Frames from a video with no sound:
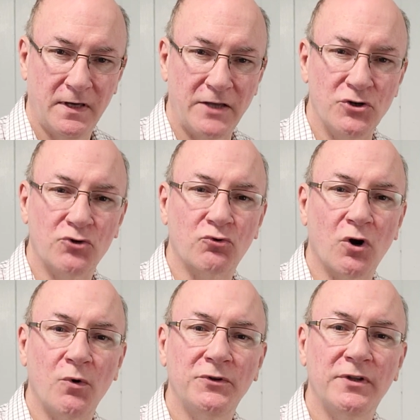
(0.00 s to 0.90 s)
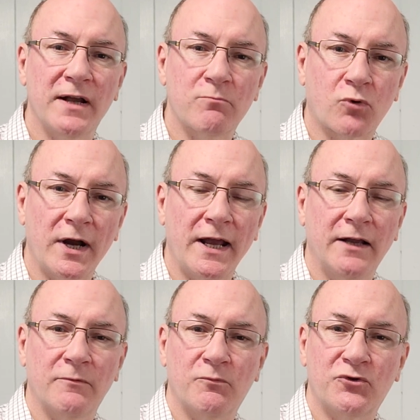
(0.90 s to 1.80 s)
And you grow into that
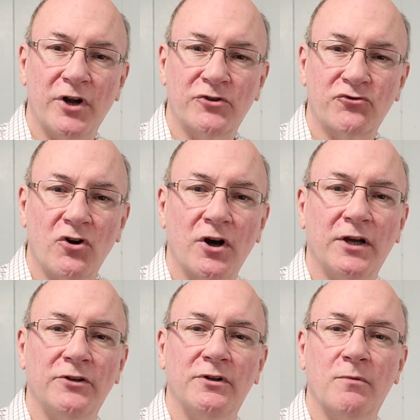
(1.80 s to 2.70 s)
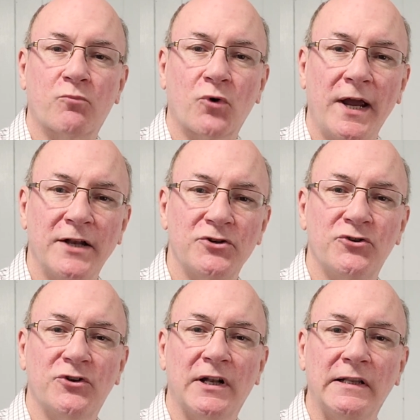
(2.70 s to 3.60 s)
branch, the trunk, into the branch,
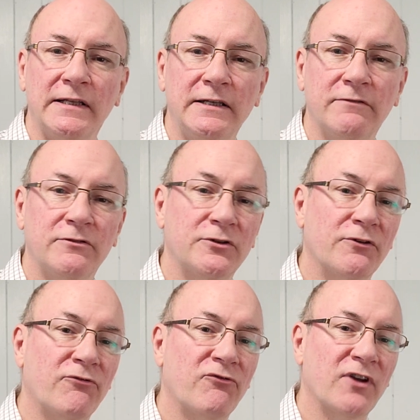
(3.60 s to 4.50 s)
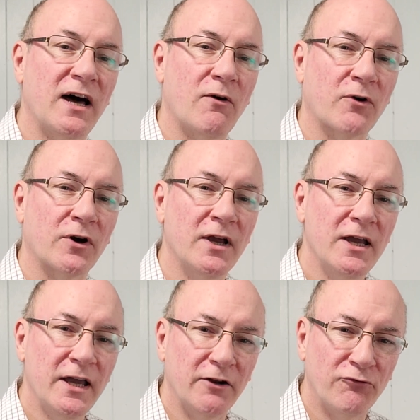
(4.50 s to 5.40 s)
into the leaf, into the flower.
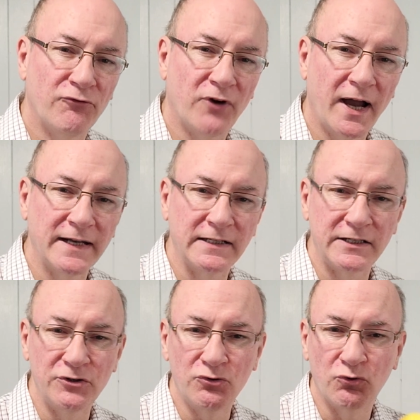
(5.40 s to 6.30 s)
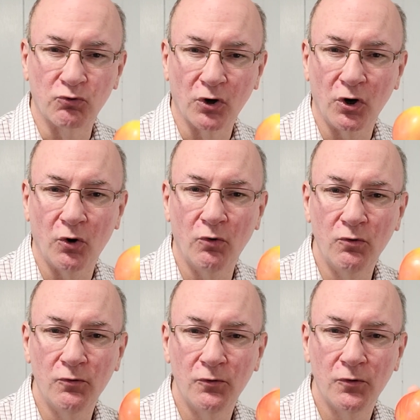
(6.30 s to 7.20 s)
And finally you grow